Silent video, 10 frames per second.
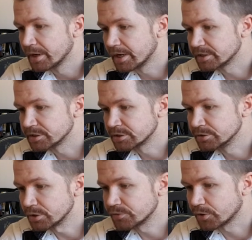It is
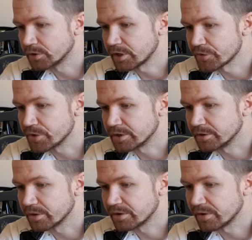not for nothing
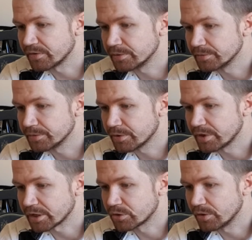
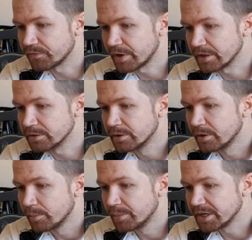that the fan
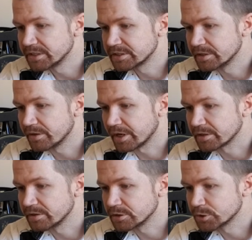base
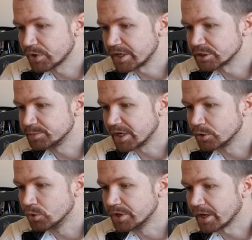that swears by
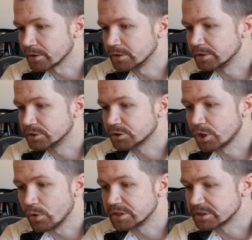Unertl is
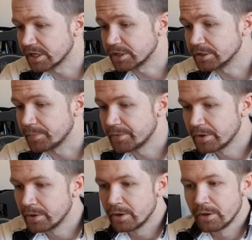growing steadily.
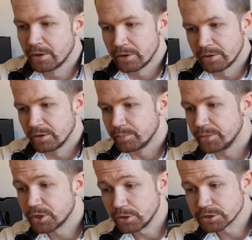
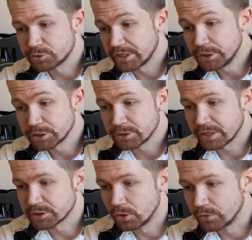Because tradition
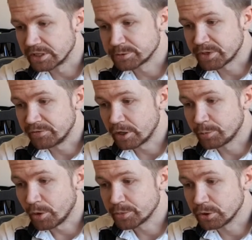has always been very
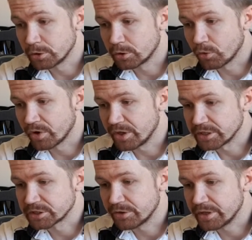popular with
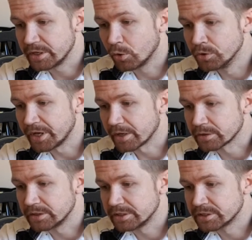us, the
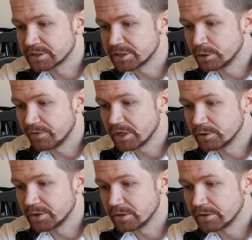Unertl is still
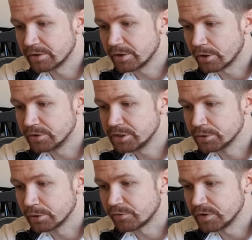available in the
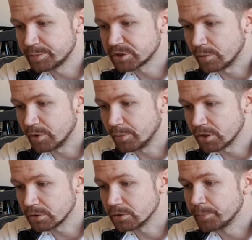original flip-top
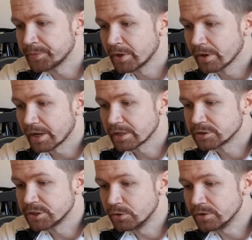bottle, and
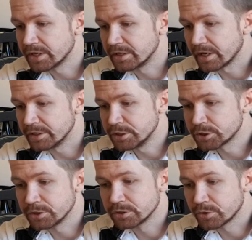so in
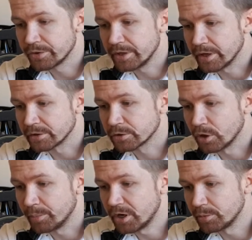addition to the
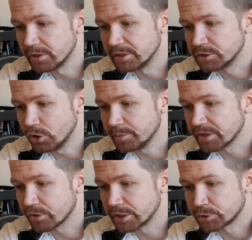incomparable
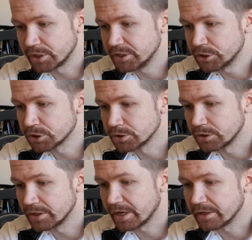enjoyment, the
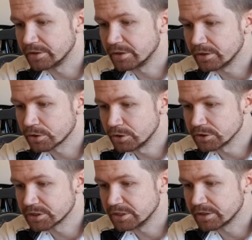traditional and
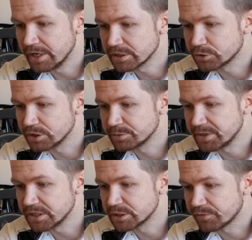constant history
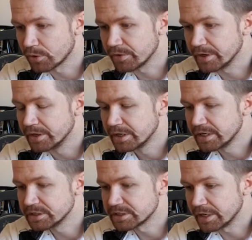speaks for the
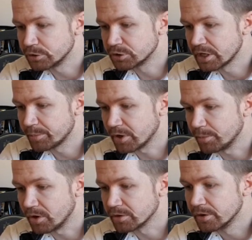insider tip
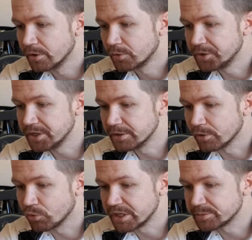among real
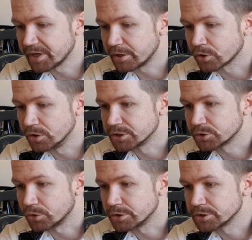wheat beer
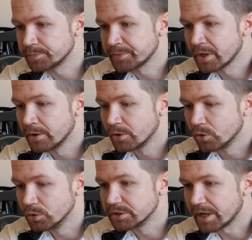connoisseurs.
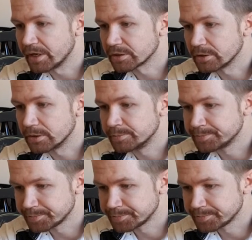Unertl.